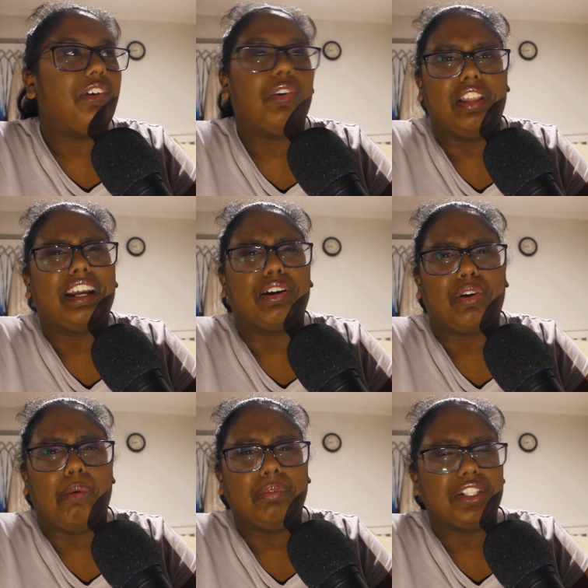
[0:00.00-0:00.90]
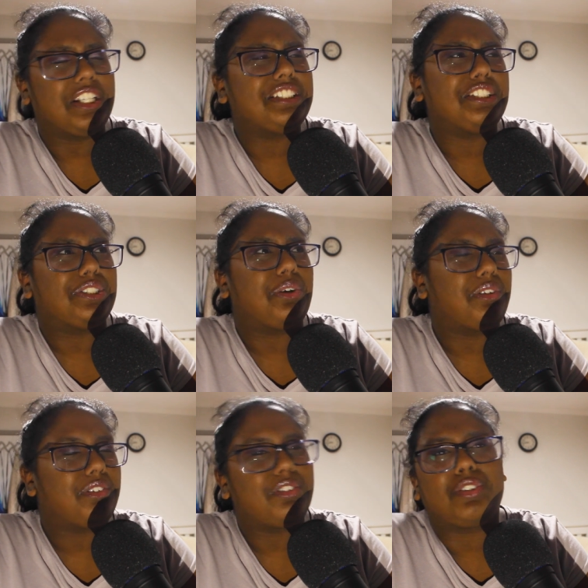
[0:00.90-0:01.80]
or, like, accomplish. That's just so
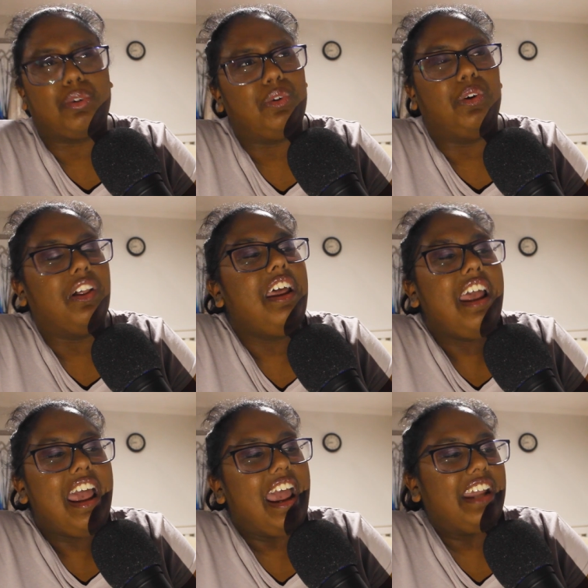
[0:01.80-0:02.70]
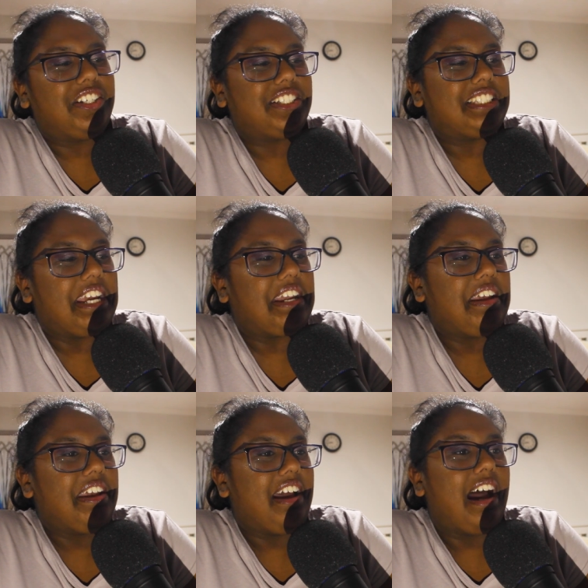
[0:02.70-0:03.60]
cool. And just, like,
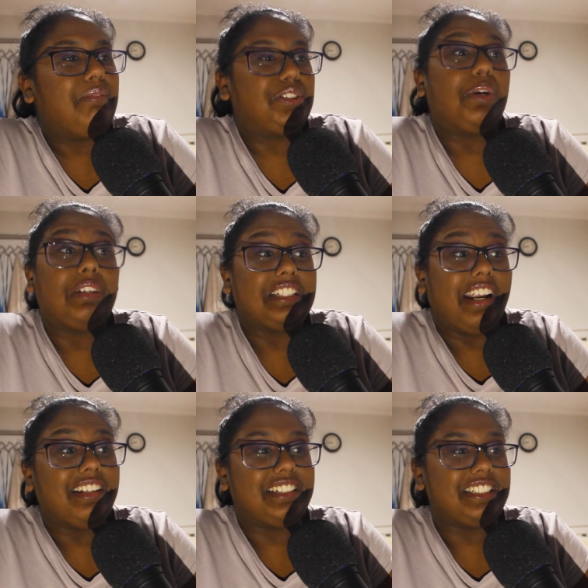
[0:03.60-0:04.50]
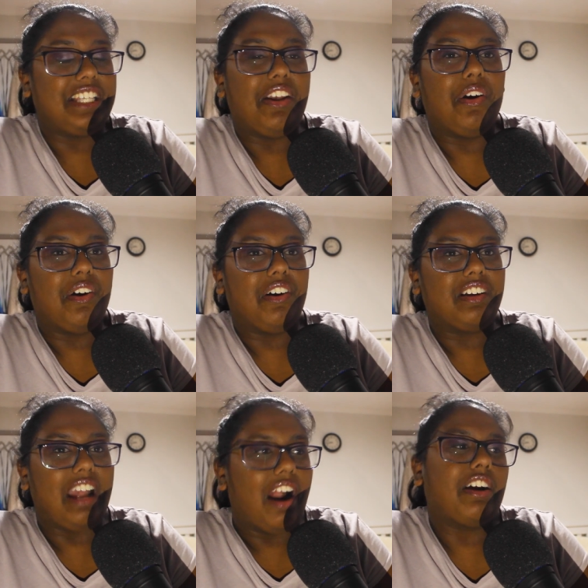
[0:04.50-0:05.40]
I'm so excited to see her
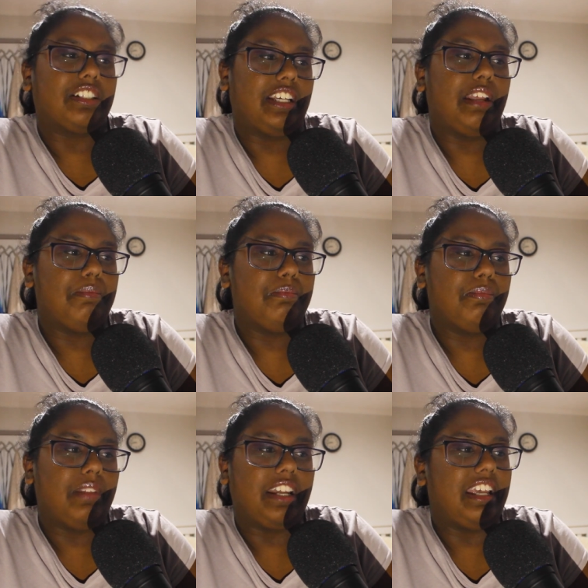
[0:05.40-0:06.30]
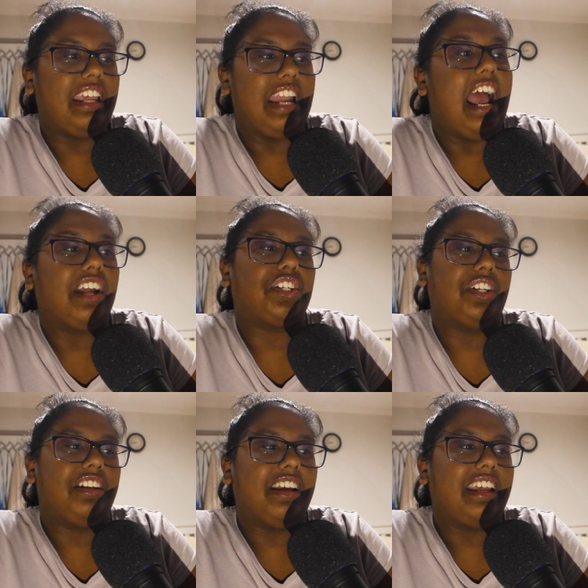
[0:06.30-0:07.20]
character in, like, in
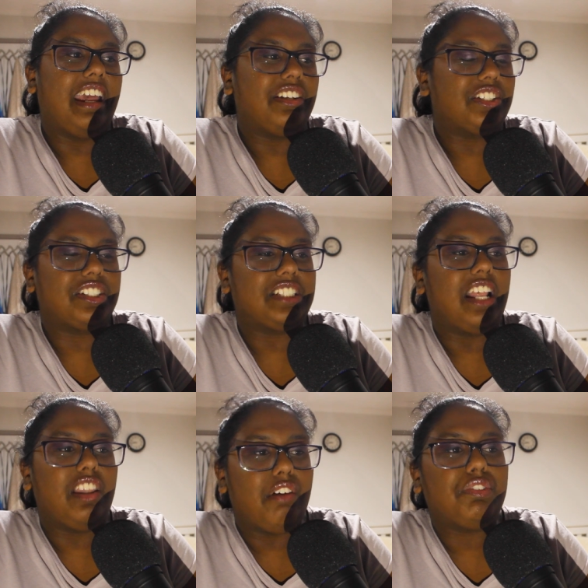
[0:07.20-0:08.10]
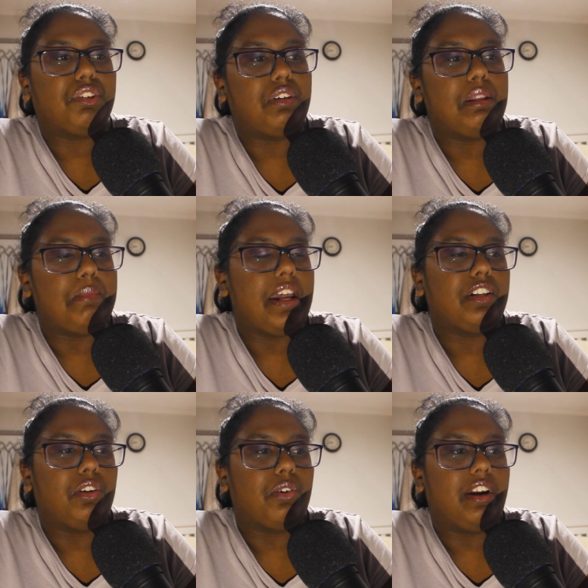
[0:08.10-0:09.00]
action again, just because I loved her in The
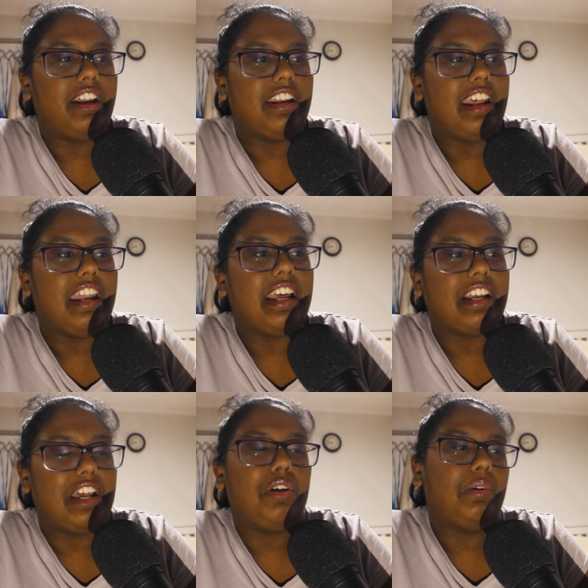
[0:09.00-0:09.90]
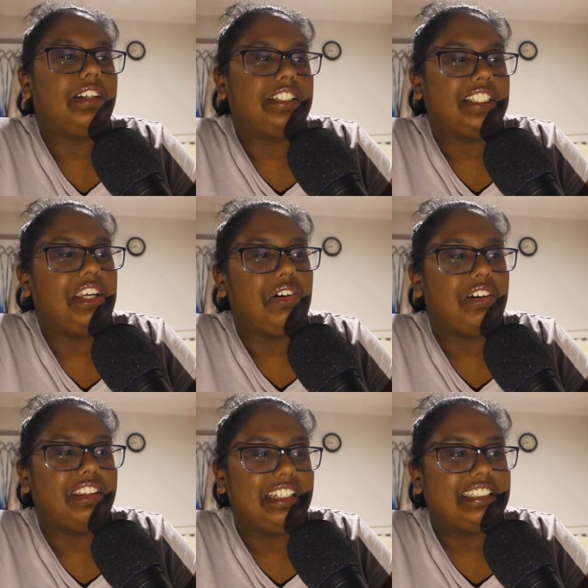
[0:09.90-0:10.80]
Mandalorian, and I cannot wait to see her
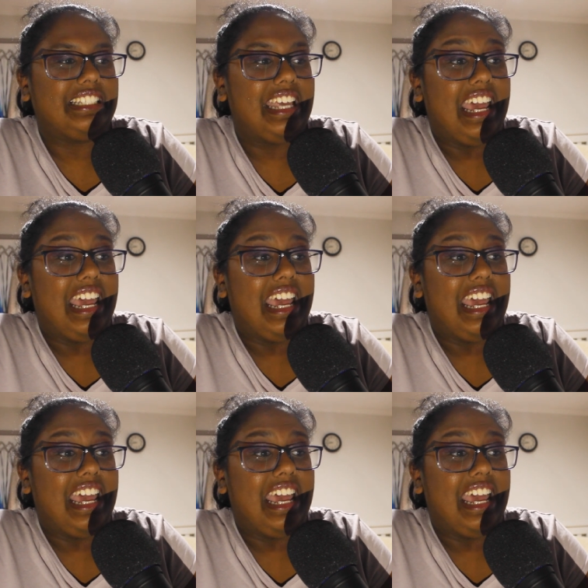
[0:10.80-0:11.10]
in this